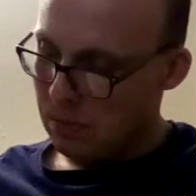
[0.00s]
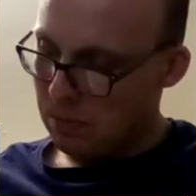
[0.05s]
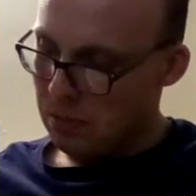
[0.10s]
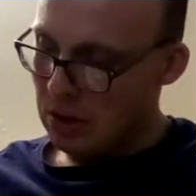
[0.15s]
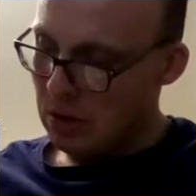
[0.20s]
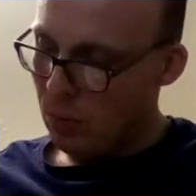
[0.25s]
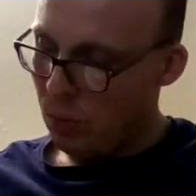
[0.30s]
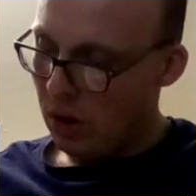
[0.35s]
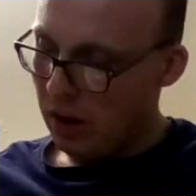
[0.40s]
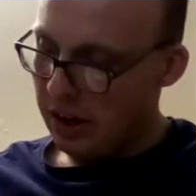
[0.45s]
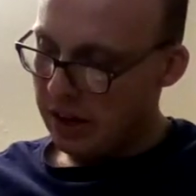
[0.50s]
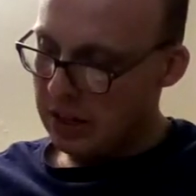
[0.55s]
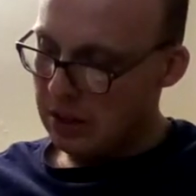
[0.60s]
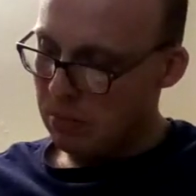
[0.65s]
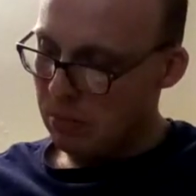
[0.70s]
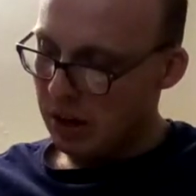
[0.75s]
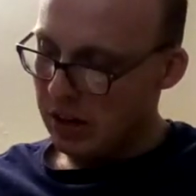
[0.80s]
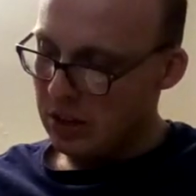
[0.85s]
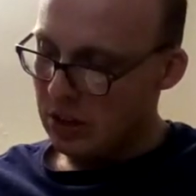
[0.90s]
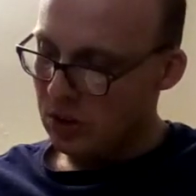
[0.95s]
Be wise,
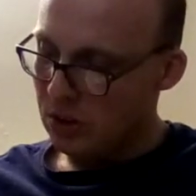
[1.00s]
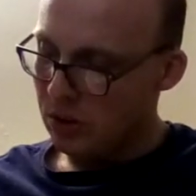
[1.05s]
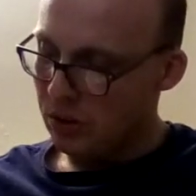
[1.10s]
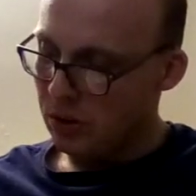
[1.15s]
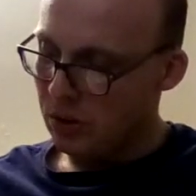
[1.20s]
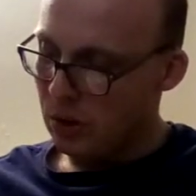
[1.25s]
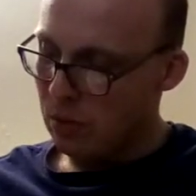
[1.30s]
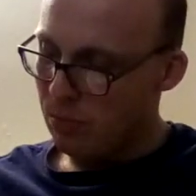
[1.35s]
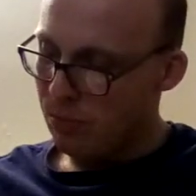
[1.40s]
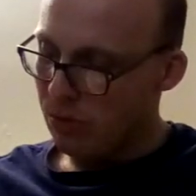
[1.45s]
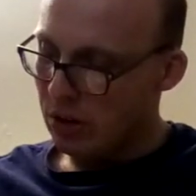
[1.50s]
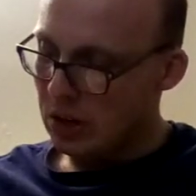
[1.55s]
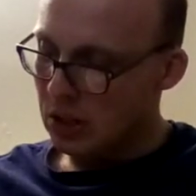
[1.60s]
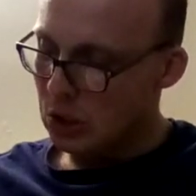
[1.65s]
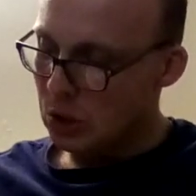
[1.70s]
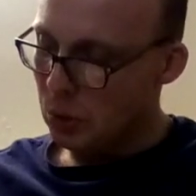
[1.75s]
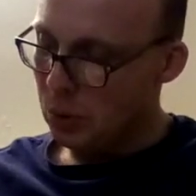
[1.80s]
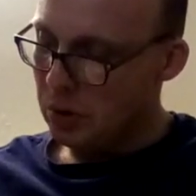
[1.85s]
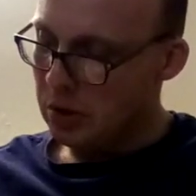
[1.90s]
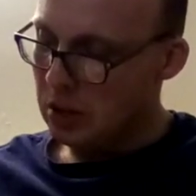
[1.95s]
my son, and bring
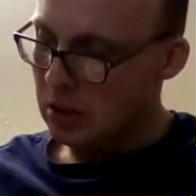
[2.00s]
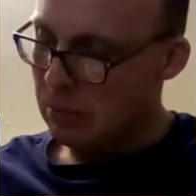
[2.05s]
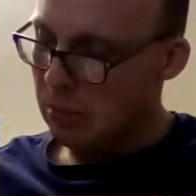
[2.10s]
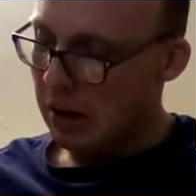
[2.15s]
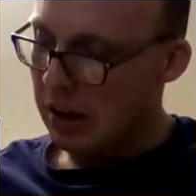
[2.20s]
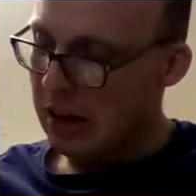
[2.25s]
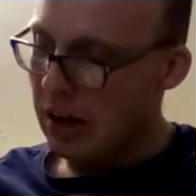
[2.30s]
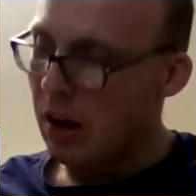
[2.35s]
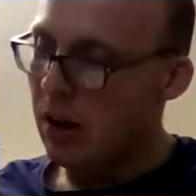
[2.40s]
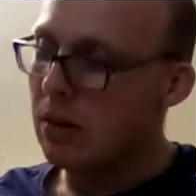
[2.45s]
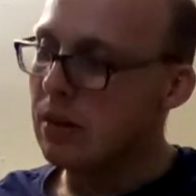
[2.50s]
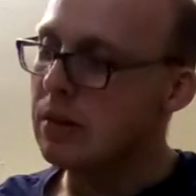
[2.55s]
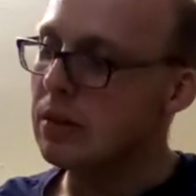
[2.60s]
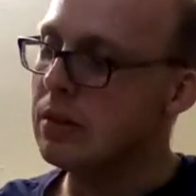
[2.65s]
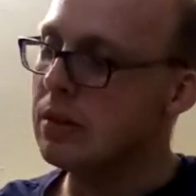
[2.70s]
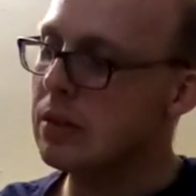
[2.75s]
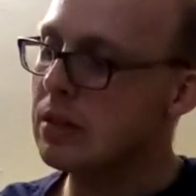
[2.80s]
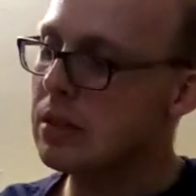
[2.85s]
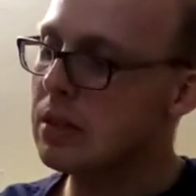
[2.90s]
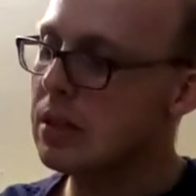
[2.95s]
joy to my
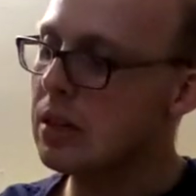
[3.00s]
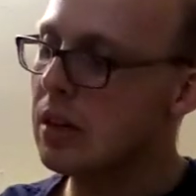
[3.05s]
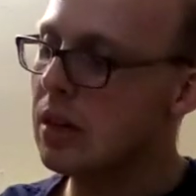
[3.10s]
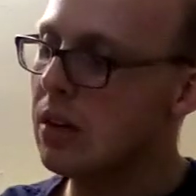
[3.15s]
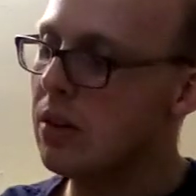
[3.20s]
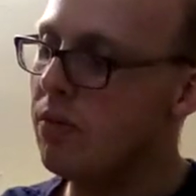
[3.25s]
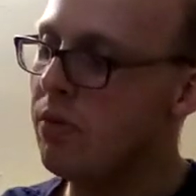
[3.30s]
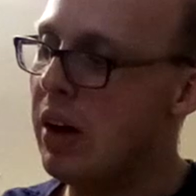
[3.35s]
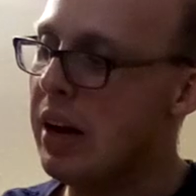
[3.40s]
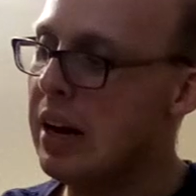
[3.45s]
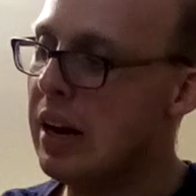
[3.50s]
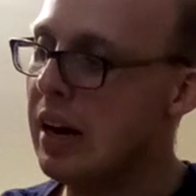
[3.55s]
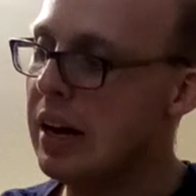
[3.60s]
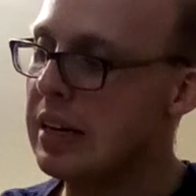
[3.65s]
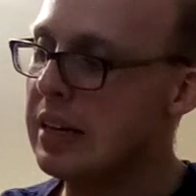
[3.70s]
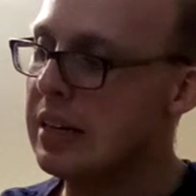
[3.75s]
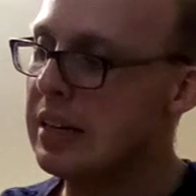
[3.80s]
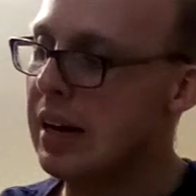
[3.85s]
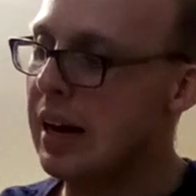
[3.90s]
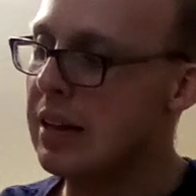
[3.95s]
heart. Then
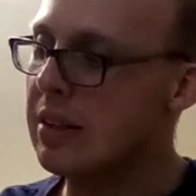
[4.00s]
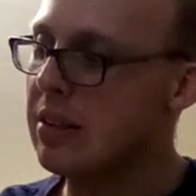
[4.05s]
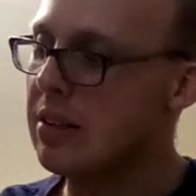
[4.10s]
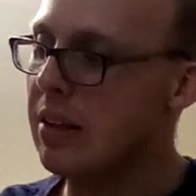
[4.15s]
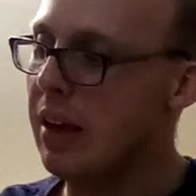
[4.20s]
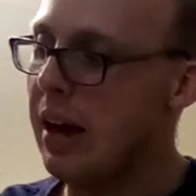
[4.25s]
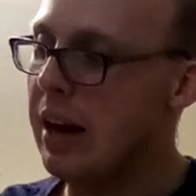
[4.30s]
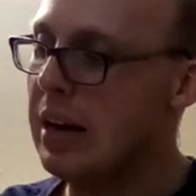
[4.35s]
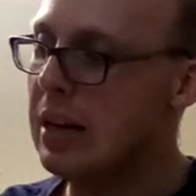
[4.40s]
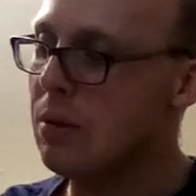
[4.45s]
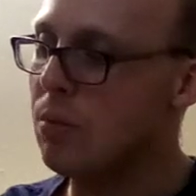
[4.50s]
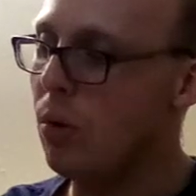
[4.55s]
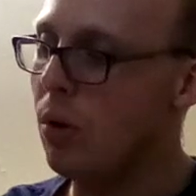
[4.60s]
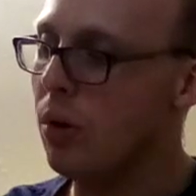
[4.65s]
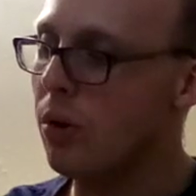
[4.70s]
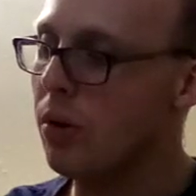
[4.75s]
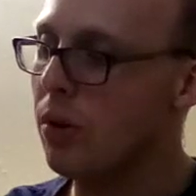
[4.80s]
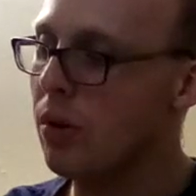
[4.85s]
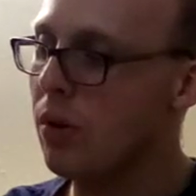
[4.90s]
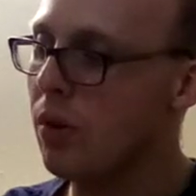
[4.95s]
I can answer
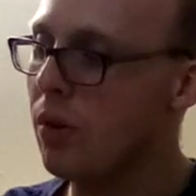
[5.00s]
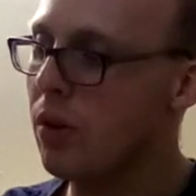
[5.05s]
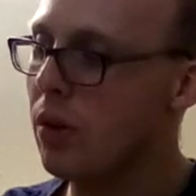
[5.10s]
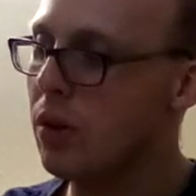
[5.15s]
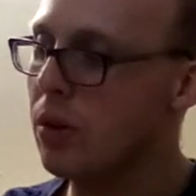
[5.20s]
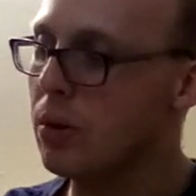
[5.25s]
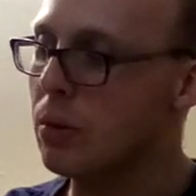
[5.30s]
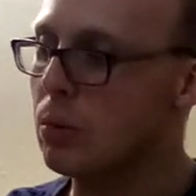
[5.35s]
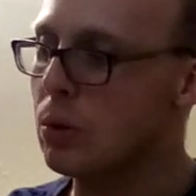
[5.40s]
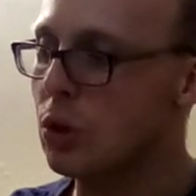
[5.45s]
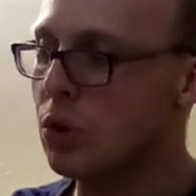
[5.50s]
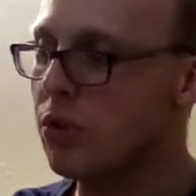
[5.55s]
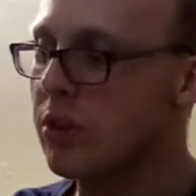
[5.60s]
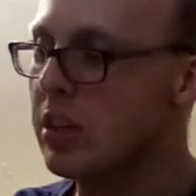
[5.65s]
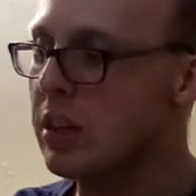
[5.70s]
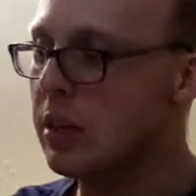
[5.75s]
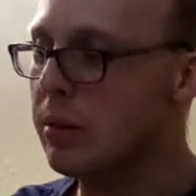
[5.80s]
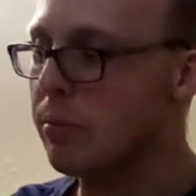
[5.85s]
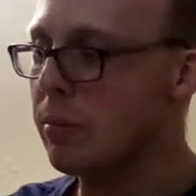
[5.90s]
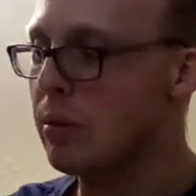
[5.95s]
anyone who
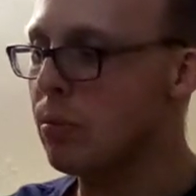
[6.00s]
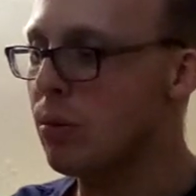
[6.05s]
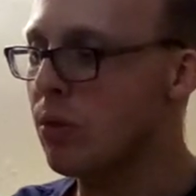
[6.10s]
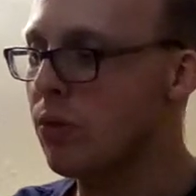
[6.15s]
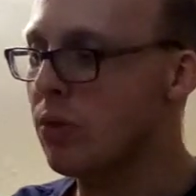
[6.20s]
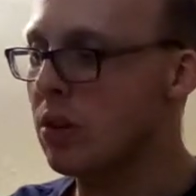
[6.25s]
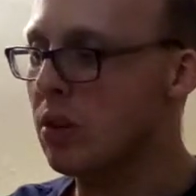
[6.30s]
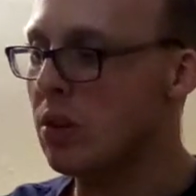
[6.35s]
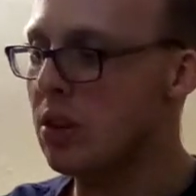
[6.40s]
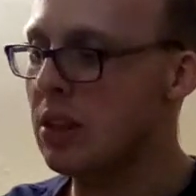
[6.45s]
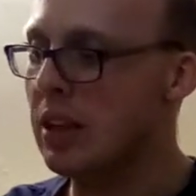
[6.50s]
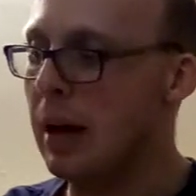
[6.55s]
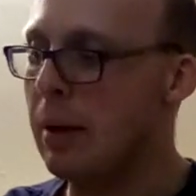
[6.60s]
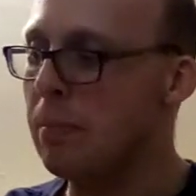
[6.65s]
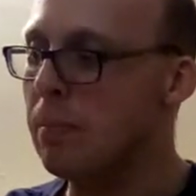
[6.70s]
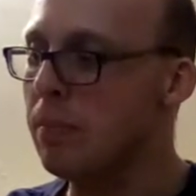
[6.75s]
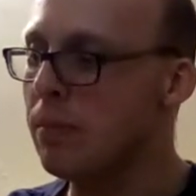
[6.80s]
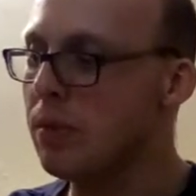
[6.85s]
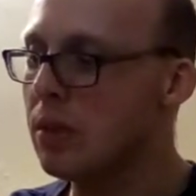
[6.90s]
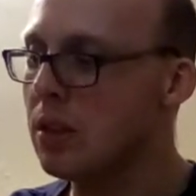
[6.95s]
treats me with
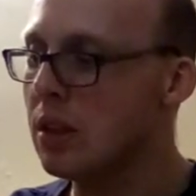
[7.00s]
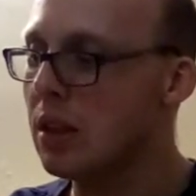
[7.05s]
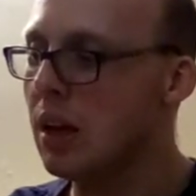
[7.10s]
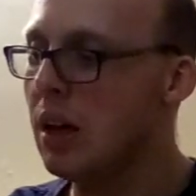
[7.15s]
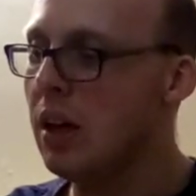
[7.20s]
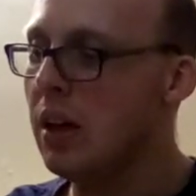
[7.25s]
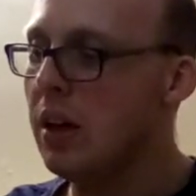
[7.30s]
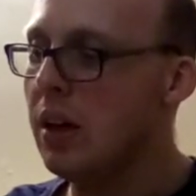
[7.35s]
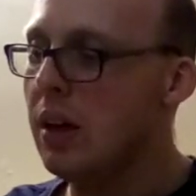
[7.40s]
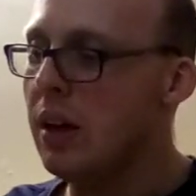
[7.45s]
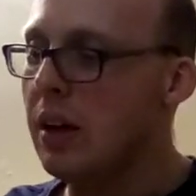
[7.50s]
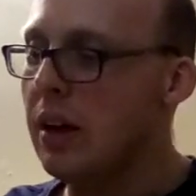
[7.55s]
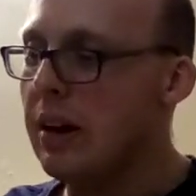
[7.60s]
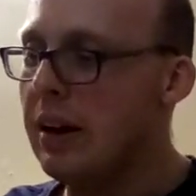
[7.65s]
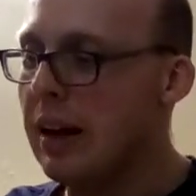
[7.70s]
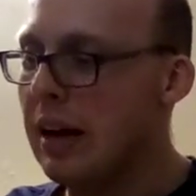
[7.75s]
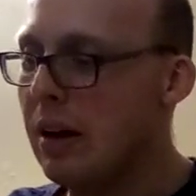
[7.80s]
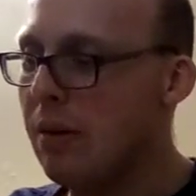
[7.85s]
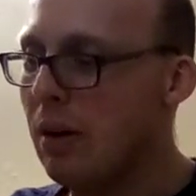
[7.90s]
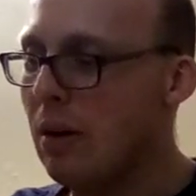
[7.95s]
contempt.
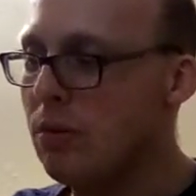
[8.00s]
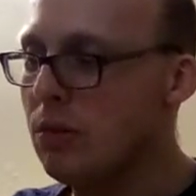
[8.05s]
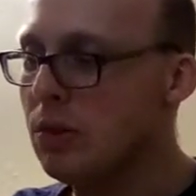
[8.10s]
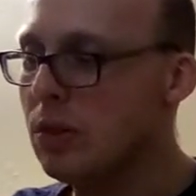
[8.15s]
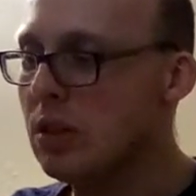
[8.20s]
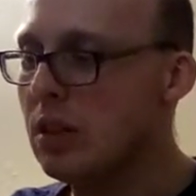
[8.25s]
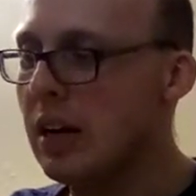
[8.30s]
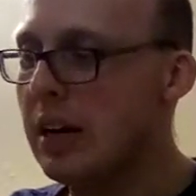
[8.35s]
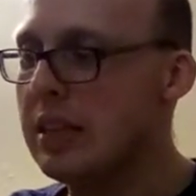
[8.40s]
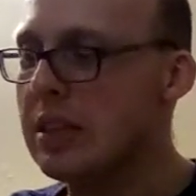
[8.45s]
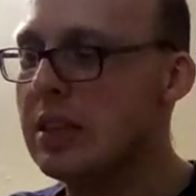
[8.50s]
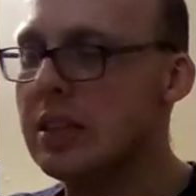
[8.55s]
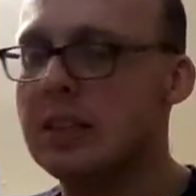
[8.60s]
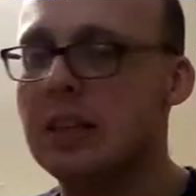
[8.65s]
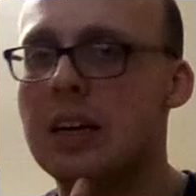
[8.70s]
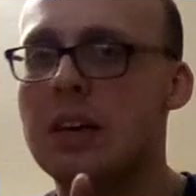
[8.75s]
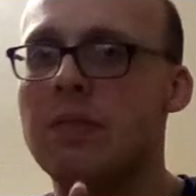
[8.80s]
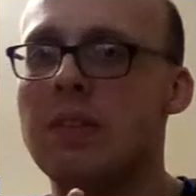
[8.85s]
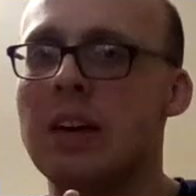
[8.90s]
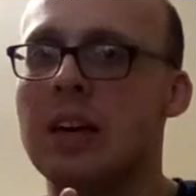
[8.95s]
Now, I'd just like to
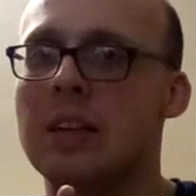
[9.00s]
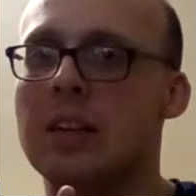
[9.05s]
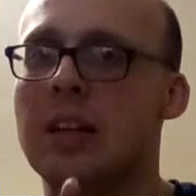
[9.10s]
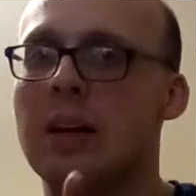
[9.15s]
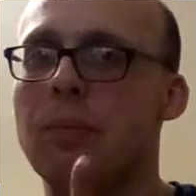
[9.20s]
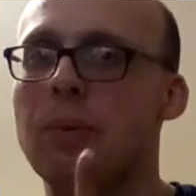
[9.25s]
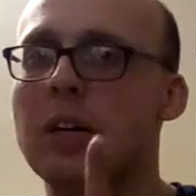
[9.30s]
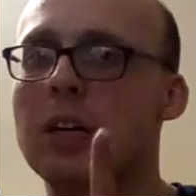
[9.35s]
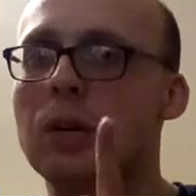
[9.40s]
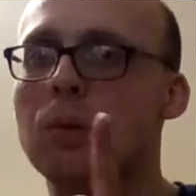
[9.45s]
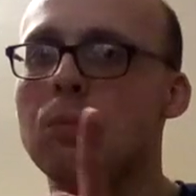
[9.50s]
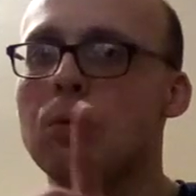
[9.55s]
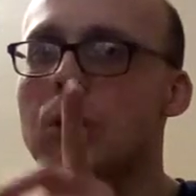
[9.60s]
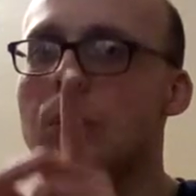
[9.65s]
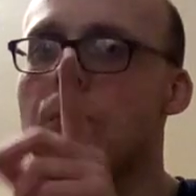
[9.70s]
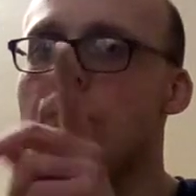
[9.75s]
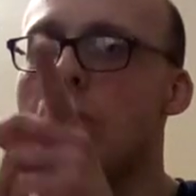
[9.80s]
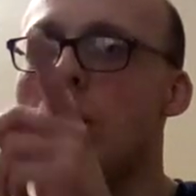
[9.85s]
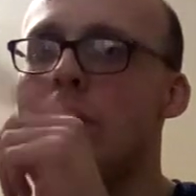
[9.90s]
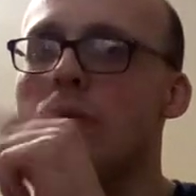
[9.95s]
say this. Now, when it comes
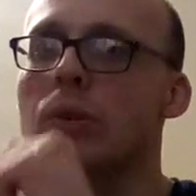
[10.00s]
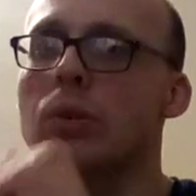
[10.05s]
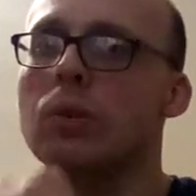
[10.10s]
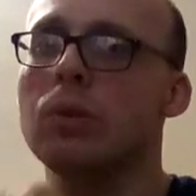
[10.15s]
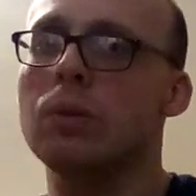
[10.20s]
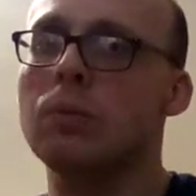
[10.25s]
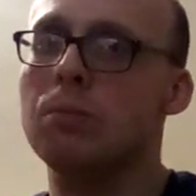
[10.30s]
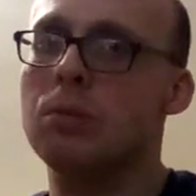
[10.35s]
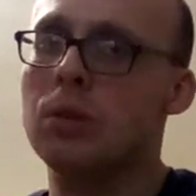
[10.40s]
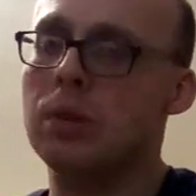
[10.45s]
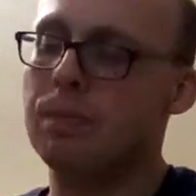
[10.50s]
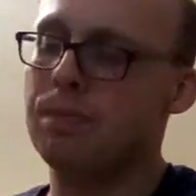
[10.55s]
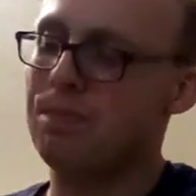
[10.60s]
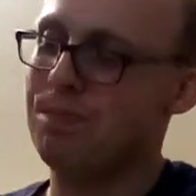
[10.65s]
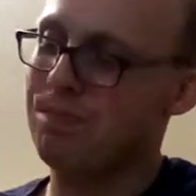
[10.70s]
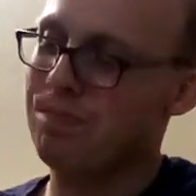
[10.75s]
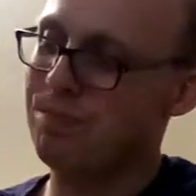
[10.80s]
to Proverbs,